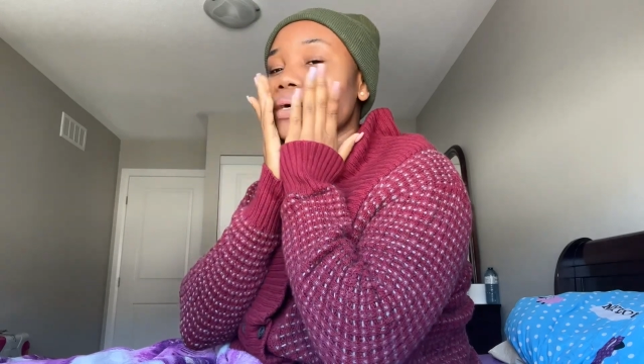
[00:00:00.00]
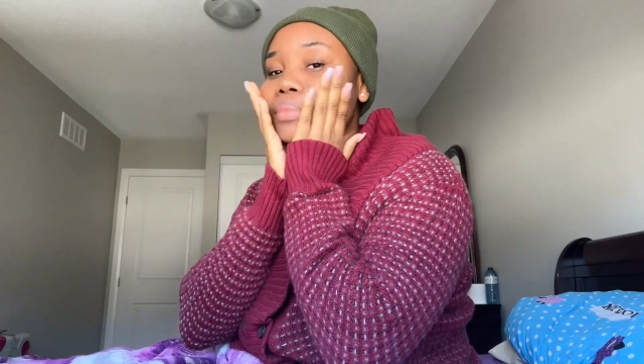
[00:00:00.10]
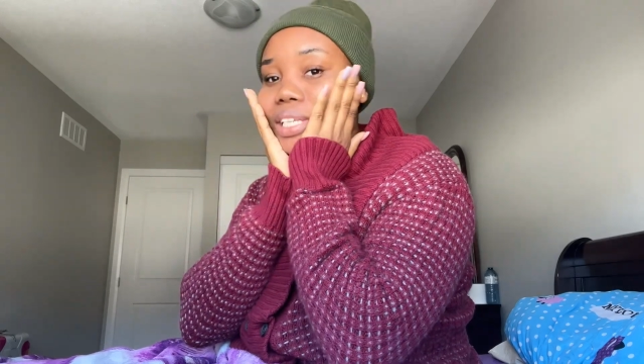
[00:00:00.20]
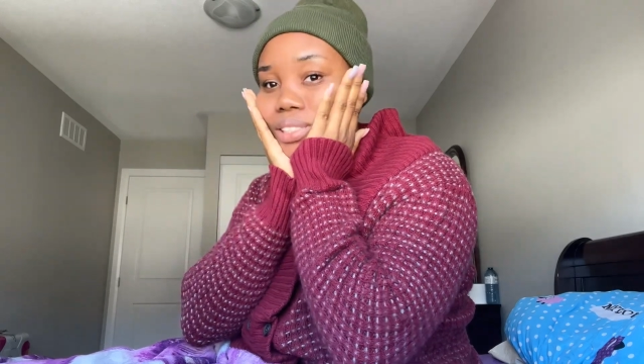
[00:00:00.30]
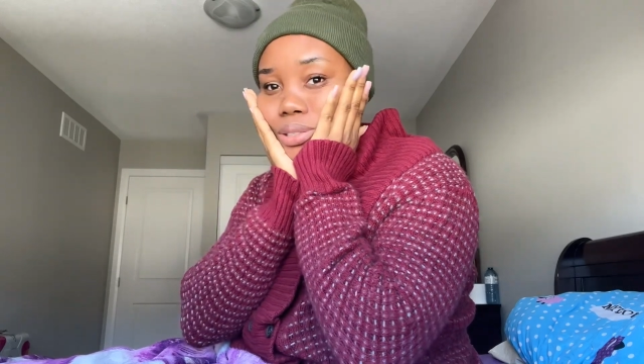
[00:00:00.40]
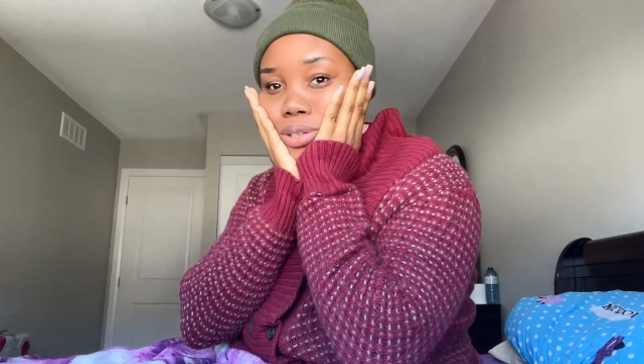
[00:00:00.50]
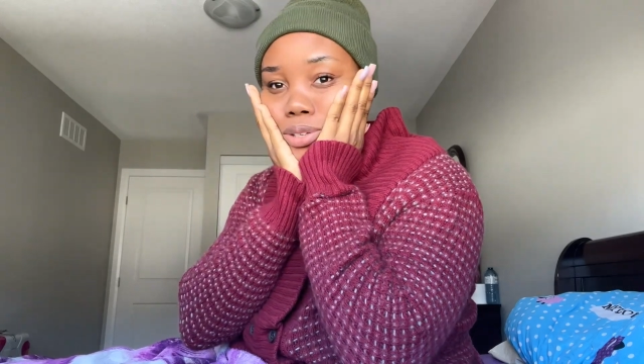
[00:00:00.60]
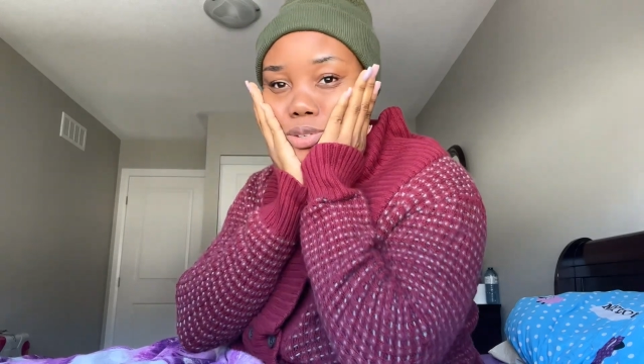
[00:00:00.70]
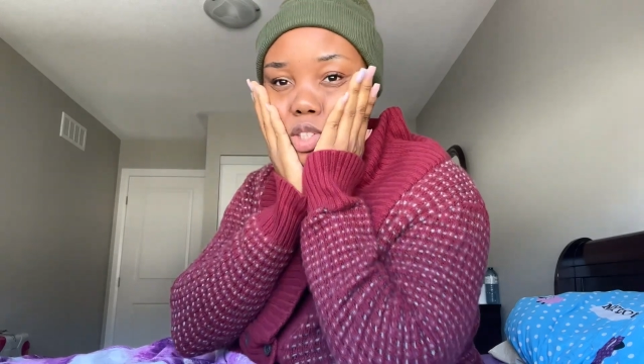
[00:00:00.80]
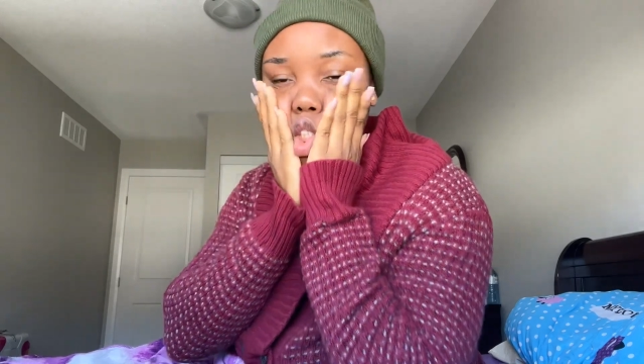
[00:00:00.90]
I'm getting
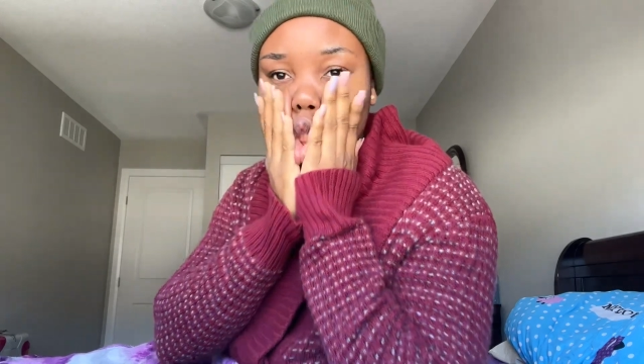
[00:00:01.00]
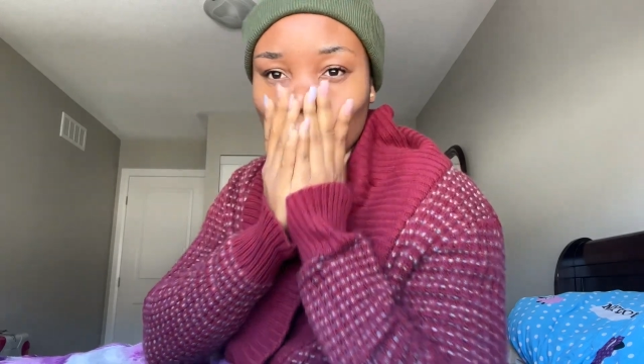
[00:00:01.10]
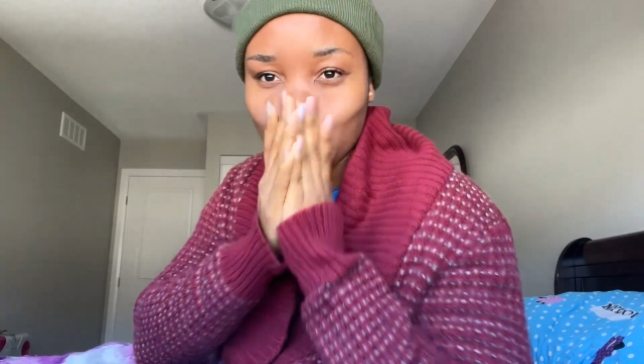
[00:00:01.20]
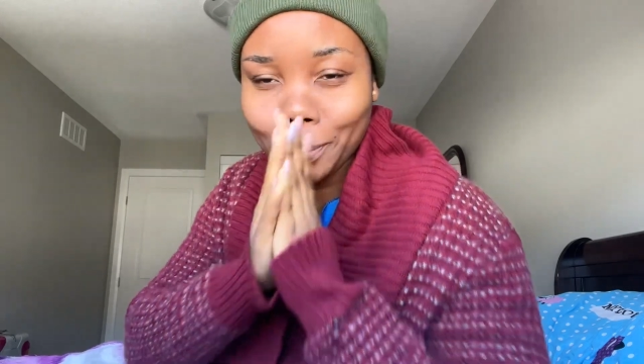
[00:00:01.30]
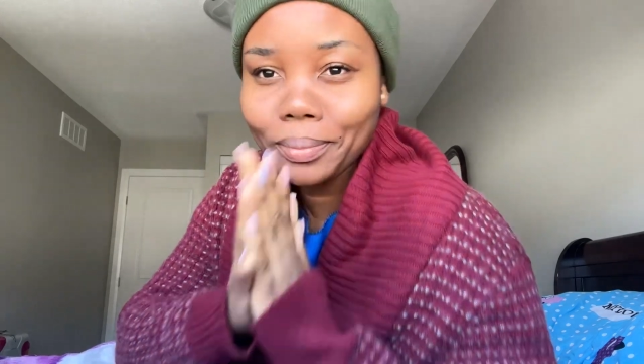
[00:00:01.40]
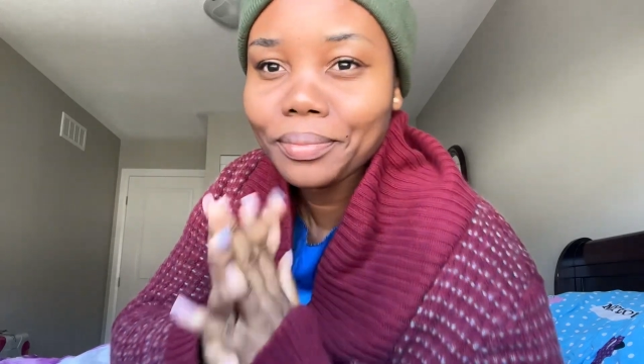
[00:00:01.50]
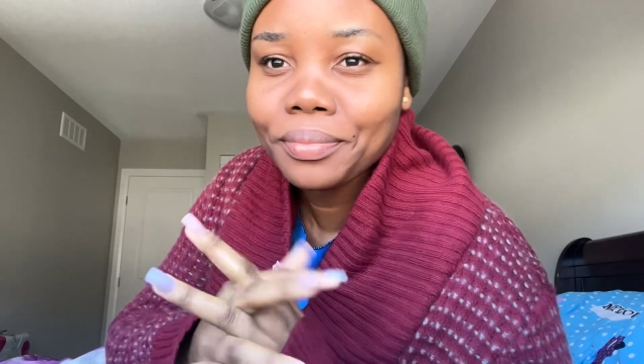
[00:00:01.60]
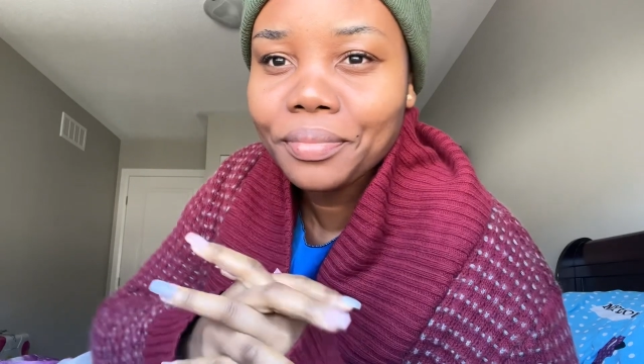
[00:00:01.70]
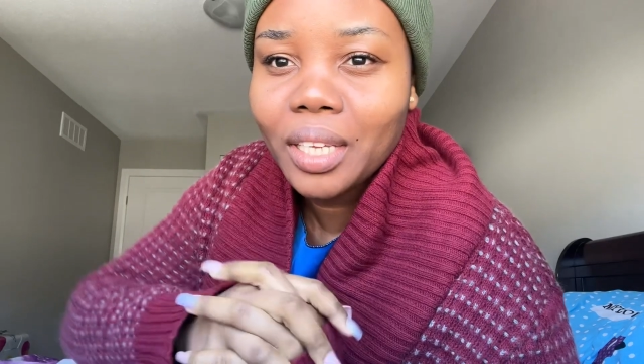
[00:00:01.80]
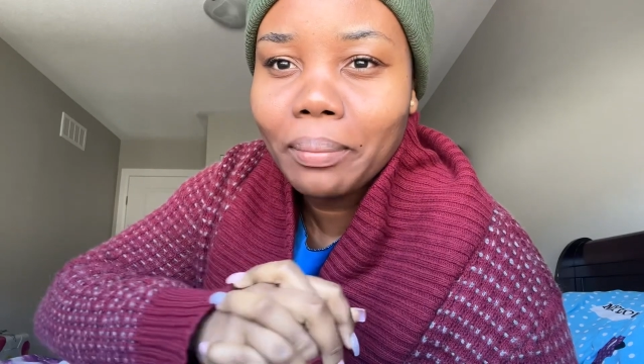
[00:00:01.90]
hungry soon.
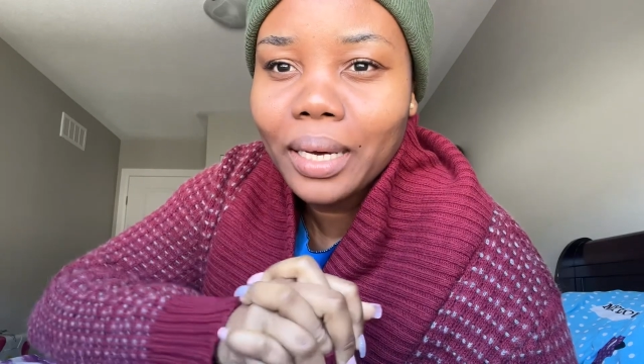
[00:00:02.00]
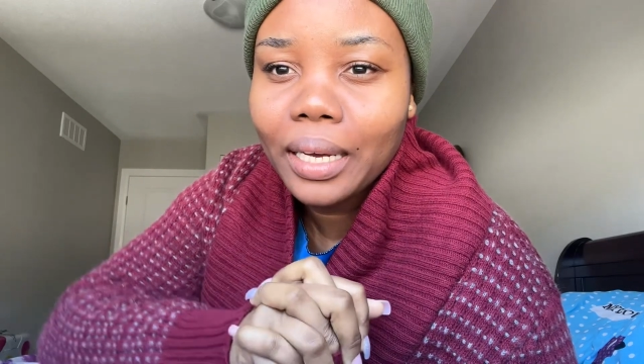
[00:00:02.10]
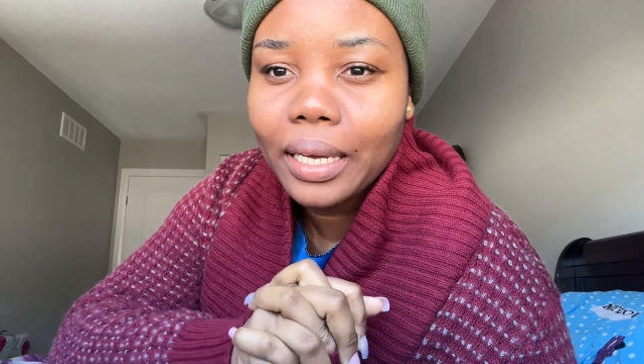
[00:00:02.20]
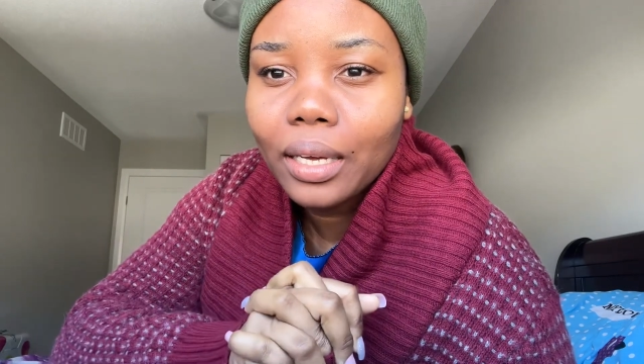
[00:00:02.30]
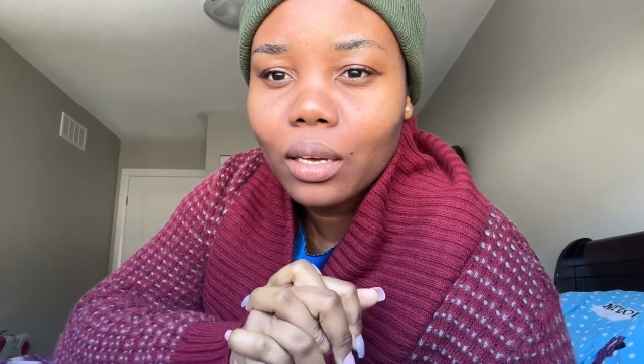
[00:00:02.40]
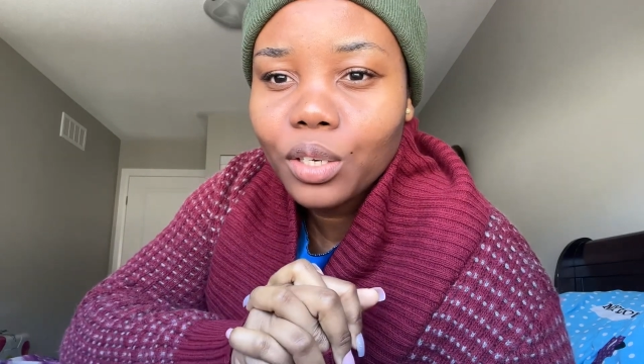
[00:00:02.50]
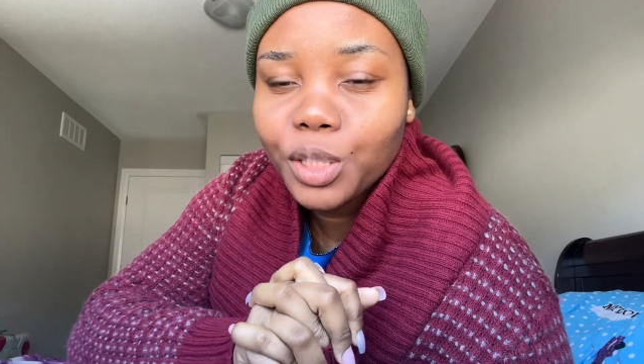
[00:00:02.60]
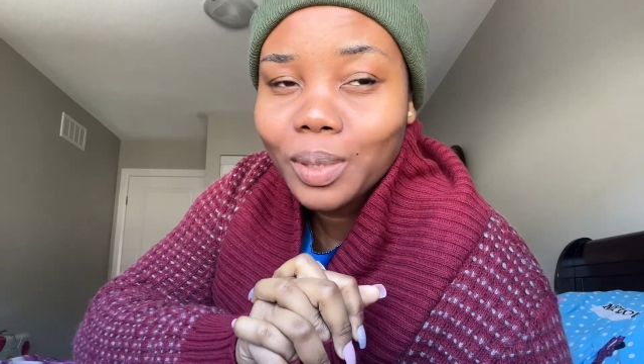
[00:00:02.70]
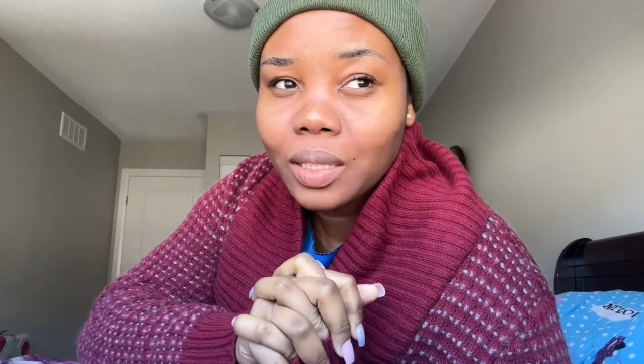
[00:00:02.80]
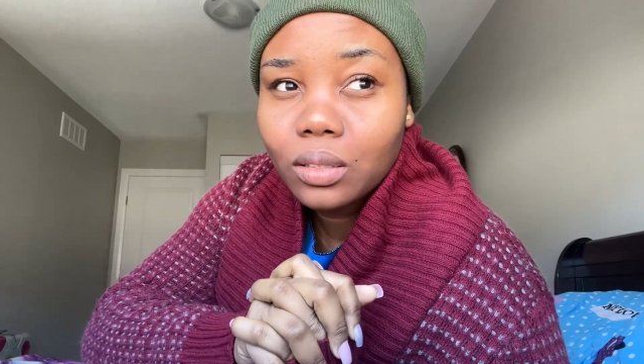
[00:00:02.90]
My
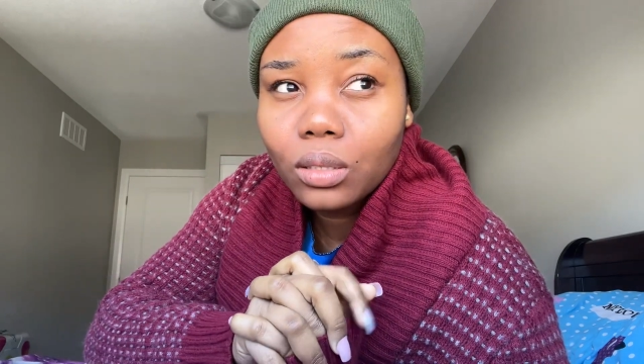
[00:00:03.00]
husband's